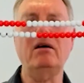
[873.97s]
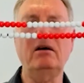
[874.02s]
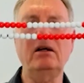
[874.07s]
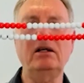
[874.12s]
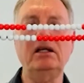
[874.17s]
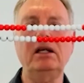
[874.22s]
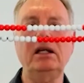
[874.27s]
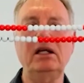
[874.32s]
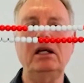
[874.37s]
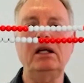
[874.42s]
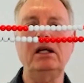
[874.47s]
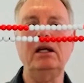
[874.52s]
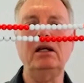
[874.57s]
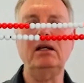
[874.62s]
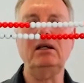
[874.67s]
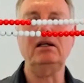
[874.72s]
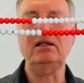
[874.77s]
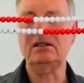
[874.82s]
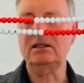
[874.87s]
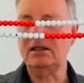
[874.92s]
on,
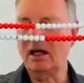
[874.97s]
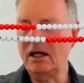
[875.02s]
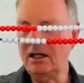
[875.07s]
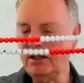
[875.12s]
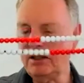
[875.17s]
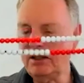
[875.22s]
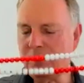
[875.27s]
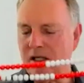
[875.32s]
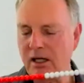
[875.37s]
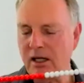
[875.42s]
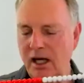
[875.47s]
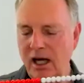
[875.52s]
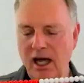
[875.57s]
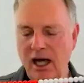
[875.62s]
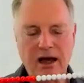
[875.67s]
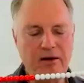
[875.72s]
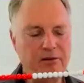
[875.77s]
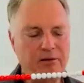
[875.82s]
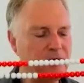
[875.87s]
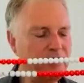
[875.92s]
I just did a
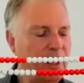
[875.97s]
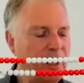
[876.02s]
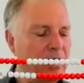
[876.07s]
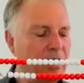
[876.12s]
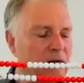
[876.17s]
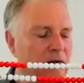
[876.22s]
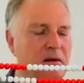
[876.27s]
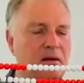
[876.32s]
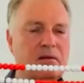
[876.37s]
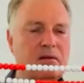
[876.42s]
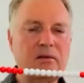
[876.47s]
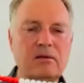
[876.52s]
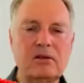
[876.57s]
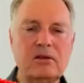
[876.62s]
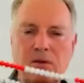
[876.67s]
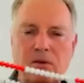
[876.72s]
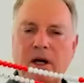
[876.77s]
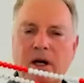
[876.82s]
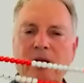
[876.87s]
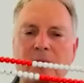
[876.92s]
half of that
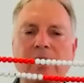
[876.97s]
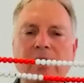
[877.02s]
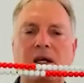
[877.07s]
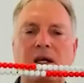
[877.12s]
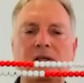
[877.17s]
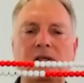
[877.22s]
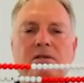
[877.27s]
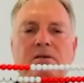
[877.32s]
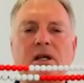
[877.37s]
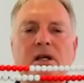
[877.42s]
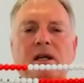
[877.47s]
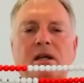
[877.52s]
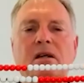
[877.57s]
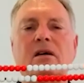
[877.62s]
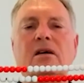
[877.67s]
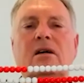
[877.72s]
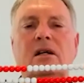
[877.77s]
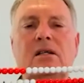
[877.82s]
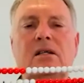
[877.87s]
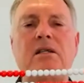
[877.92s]
20 bead string and
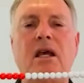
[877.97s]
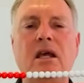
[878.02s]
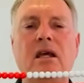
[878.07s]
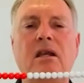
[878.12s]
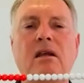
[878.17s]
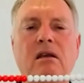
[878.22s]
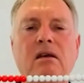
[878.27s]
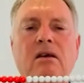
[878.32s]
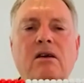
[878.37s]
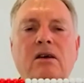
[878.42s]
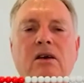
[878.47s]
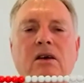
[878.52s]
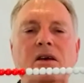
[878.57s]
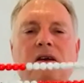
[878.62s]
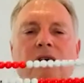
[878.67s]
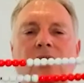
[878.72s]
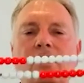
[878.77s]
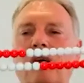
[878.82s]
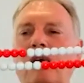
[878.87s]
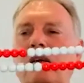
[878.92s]
I got 10,
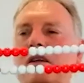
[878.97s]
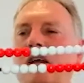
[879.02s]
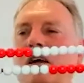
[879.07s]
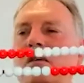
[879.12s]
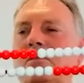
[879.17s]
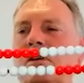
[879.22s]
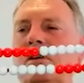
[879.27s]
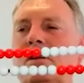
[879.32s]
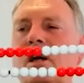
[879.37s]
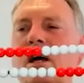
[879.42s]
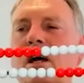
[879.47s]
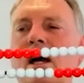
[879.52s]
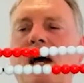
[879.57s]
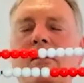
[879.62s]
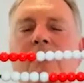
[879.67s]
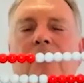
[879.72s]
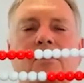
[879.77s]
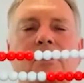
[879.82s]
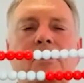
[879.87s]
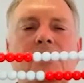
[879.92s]
and now I'm doing a
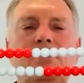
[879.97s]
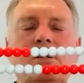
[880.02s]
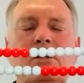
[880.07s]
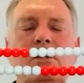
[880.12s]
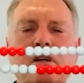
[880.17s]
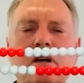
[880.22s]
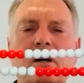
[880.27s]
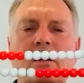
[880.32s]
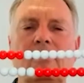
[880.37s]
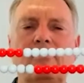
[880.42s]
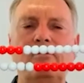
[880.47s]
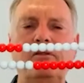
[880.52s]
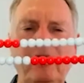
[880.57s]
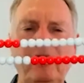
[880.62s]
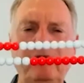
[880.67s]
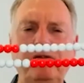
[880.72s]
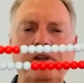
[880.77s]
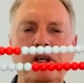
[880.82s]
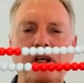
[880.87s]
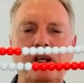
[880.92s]
half of this and I got
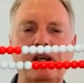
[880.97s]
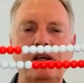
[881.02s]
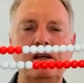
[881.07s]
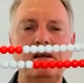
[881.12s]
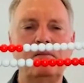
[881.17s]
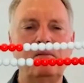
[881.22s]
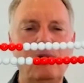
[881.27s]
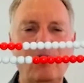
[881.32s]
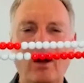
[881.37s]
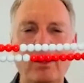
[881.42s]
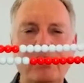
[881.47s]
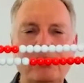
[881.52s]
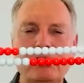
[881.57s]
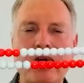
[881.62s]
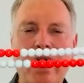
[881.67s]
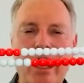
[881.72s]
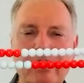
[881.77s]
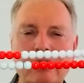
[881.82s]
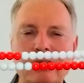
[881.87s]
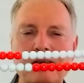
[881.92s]
50. Why is
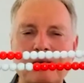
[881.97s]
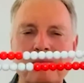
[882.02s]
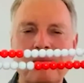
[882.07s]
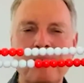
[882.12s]
that?